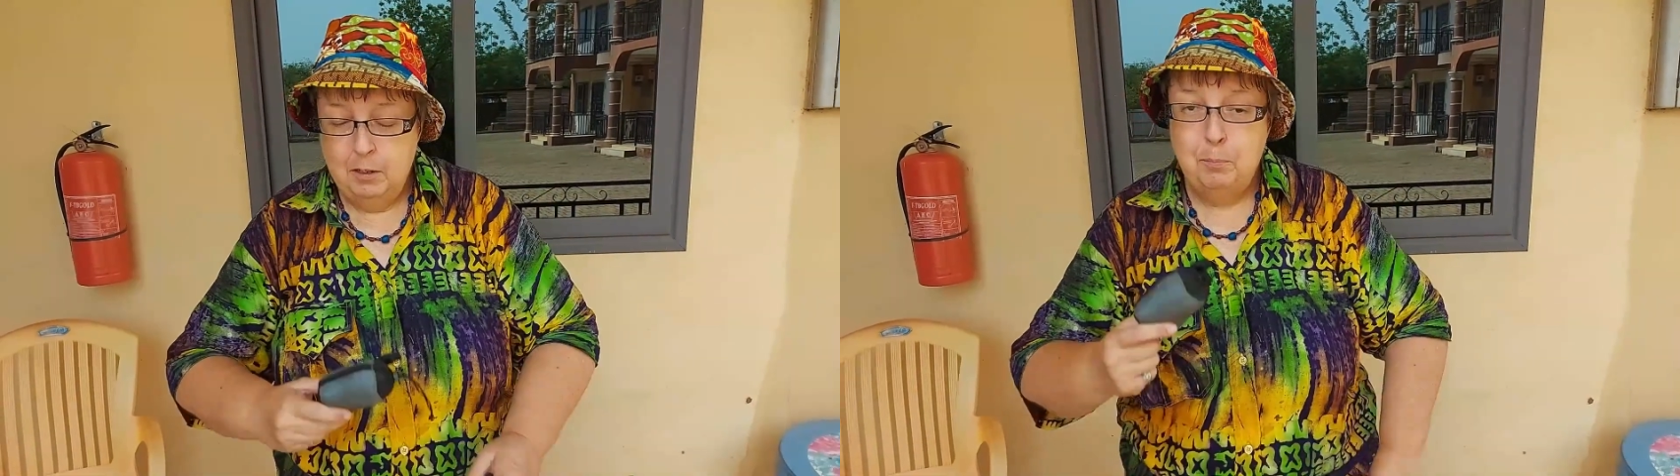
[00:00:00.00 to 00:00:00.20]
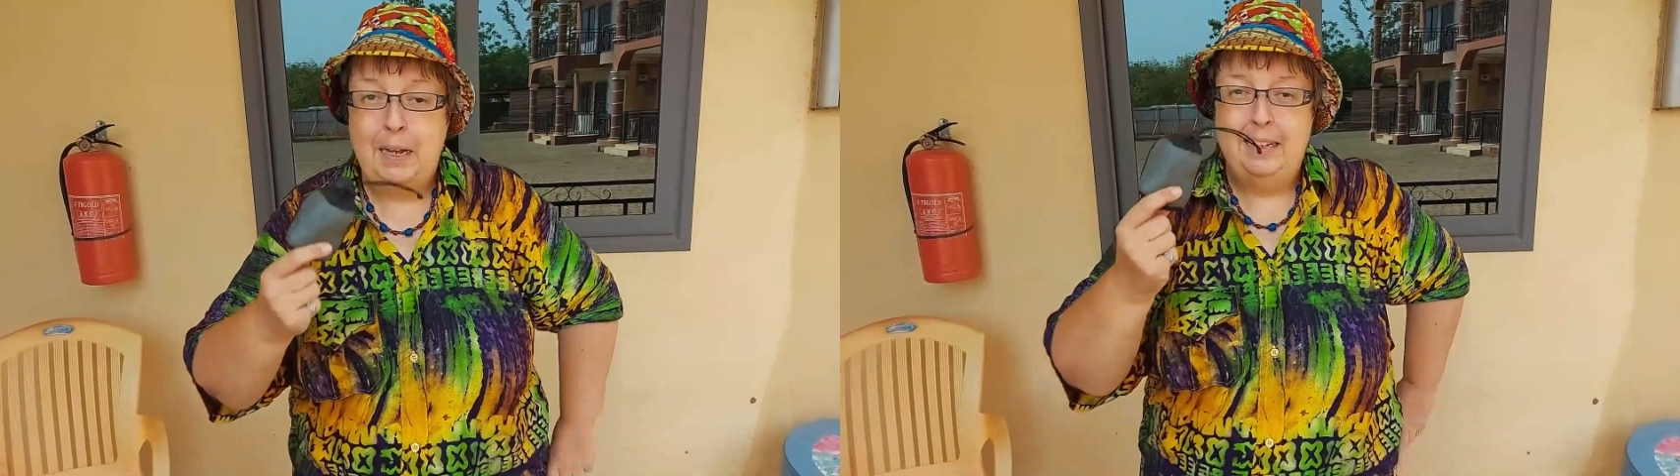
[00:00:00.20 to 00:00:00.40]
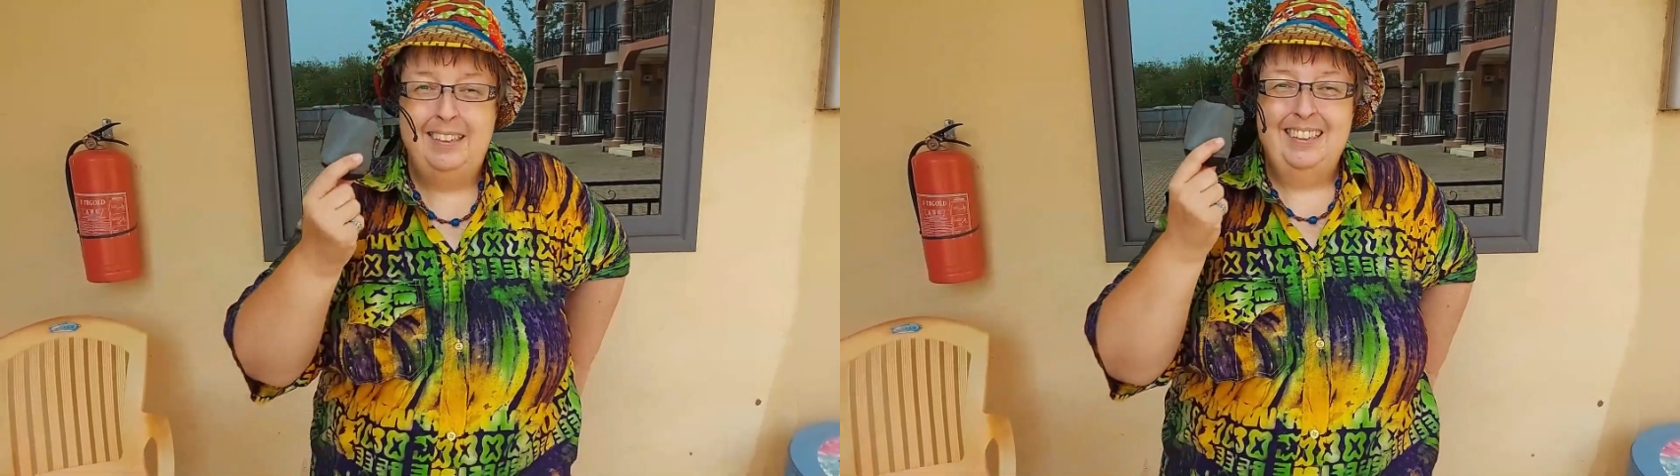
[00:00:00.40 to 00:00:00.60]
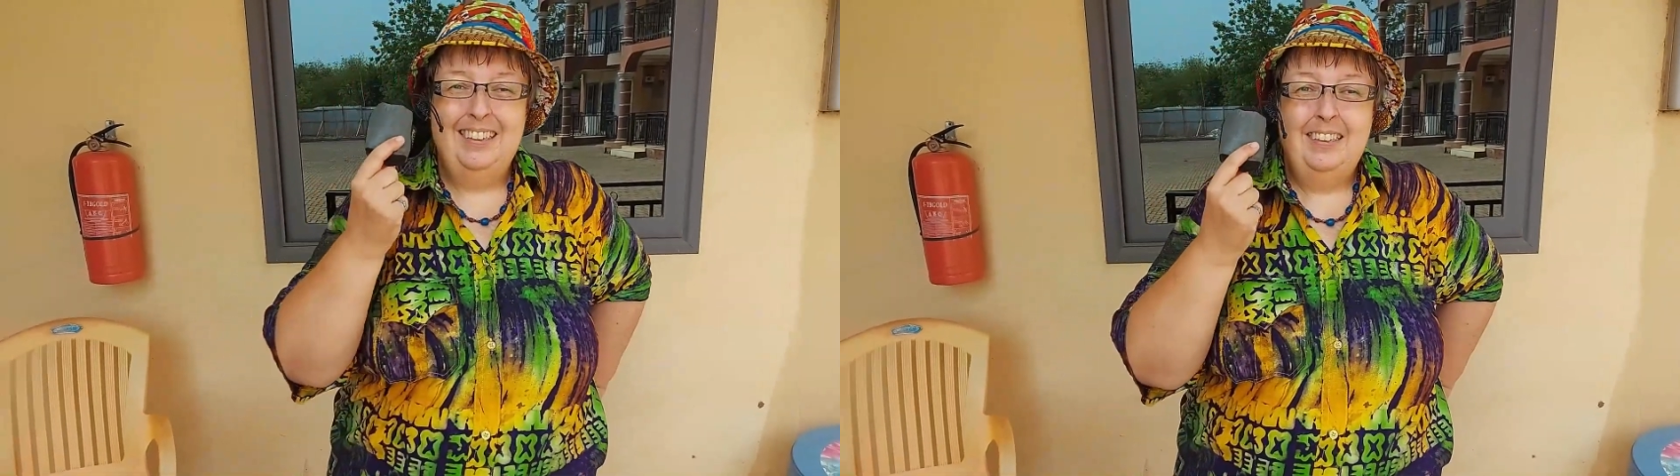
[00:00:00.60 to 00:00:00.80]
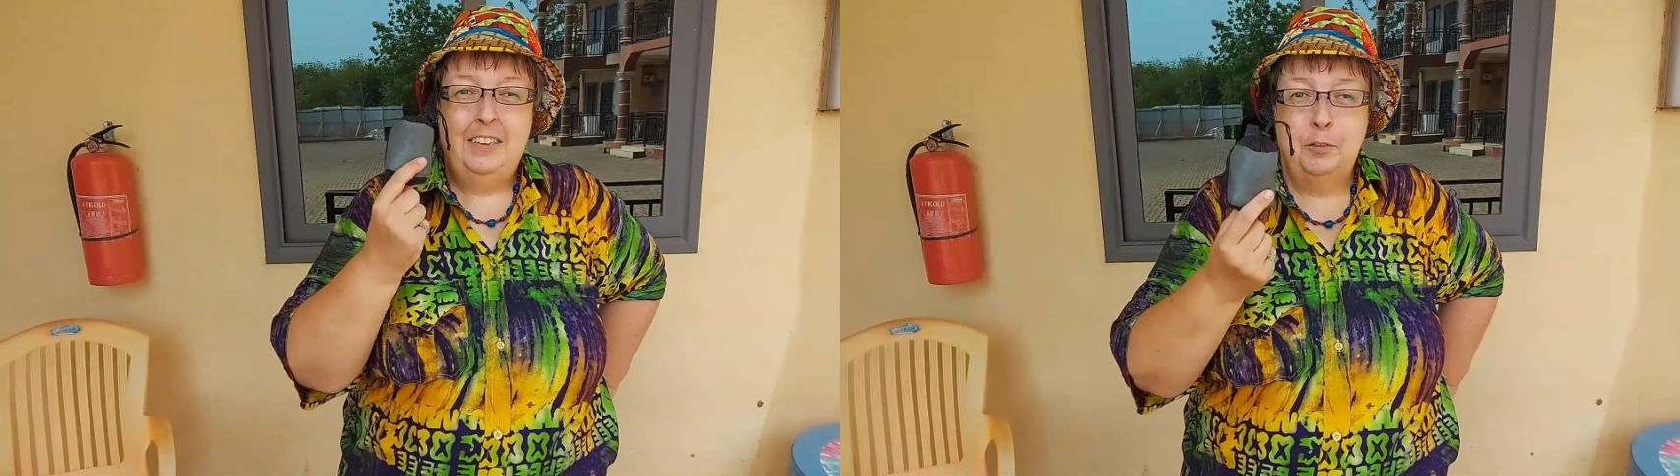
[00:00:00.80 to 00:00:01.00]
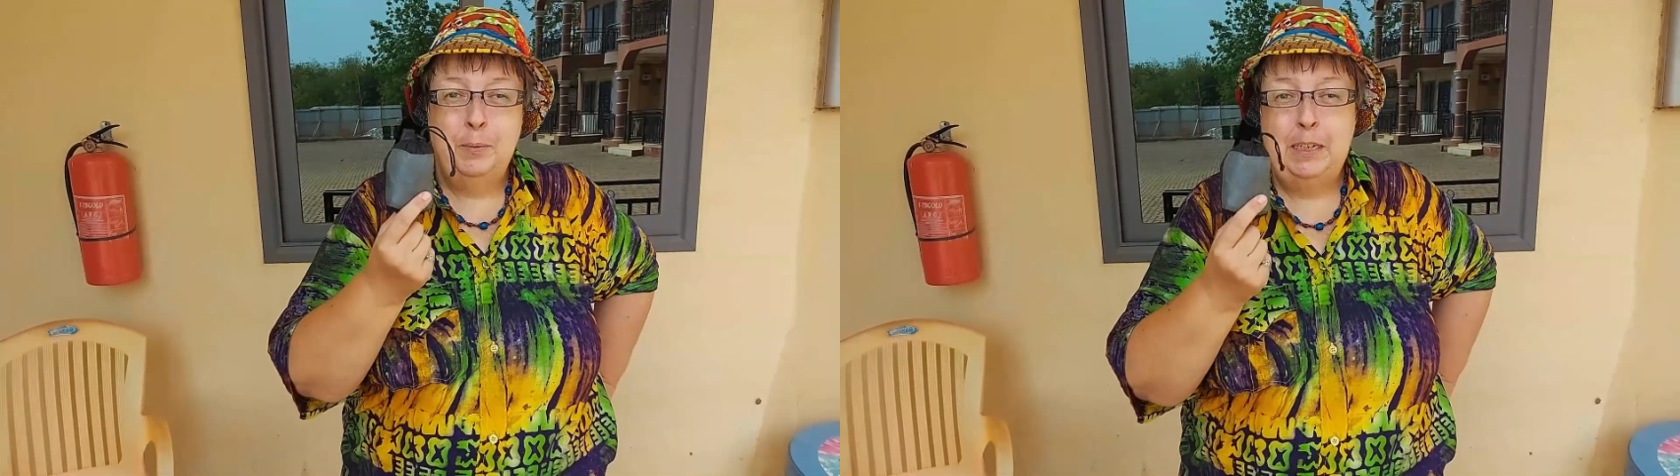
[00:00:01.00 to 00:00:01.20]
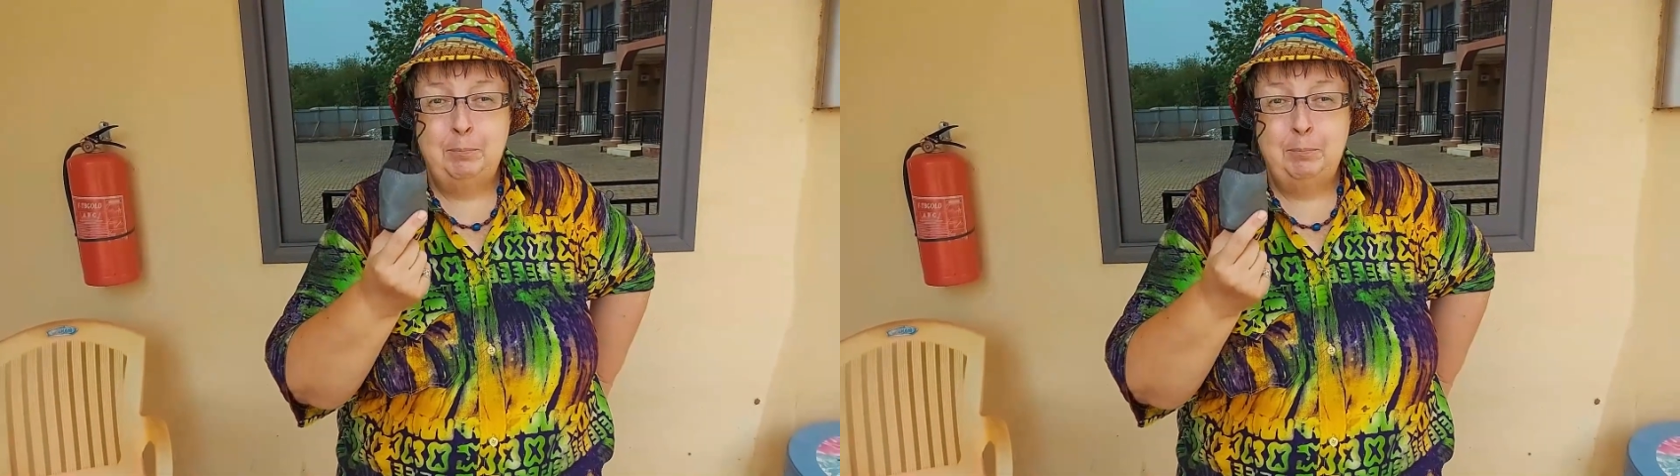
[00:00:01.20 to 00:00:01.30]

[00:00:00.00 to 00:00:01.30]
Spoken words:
But this mini